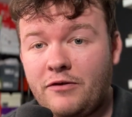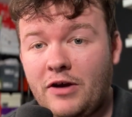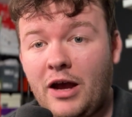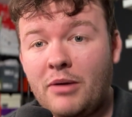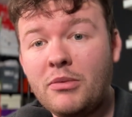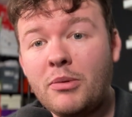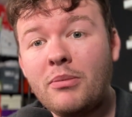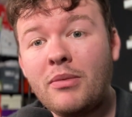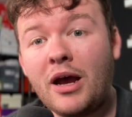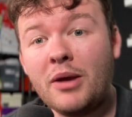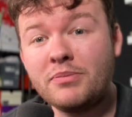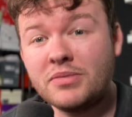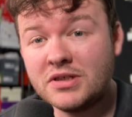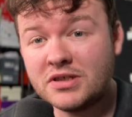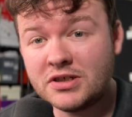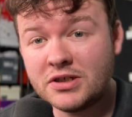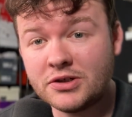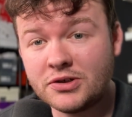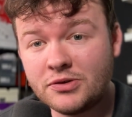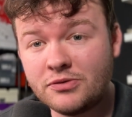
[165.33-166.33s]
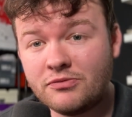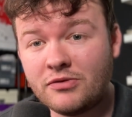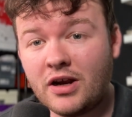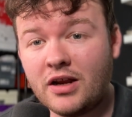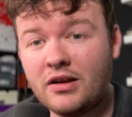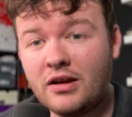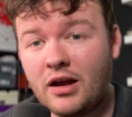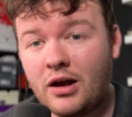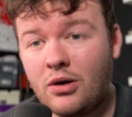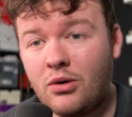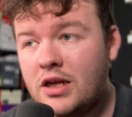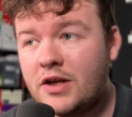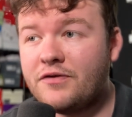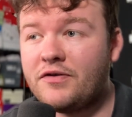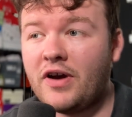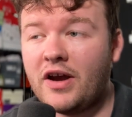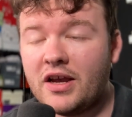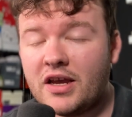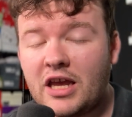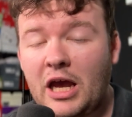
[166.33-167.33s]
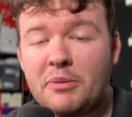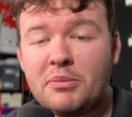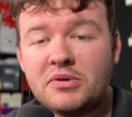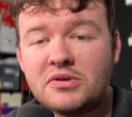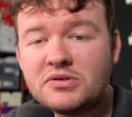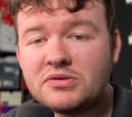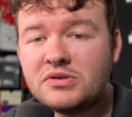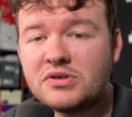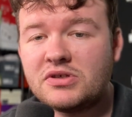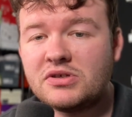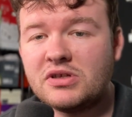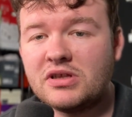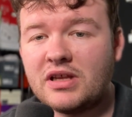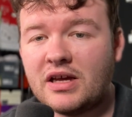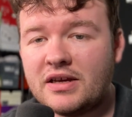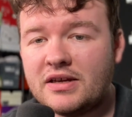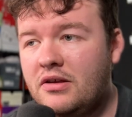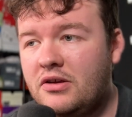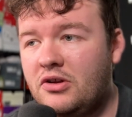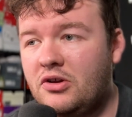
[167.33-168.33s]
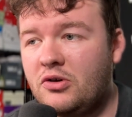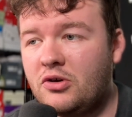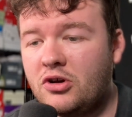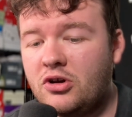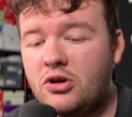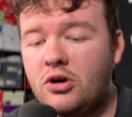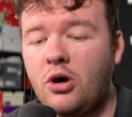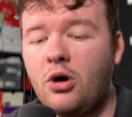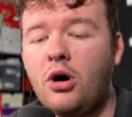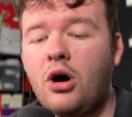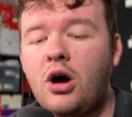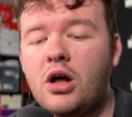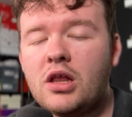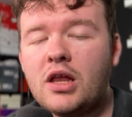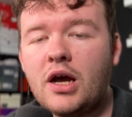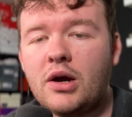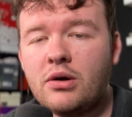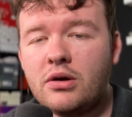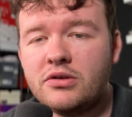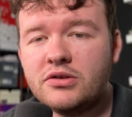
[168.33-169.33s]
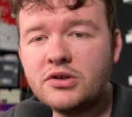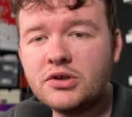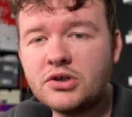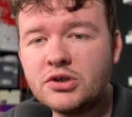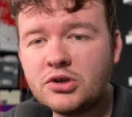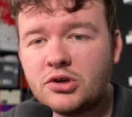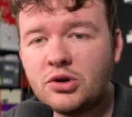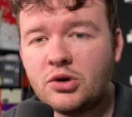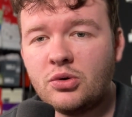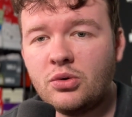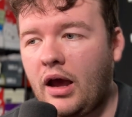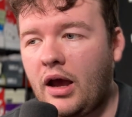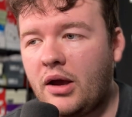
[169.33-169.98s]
If I'm in my position right now, if I had capital to like, you know, go all out on the shoe,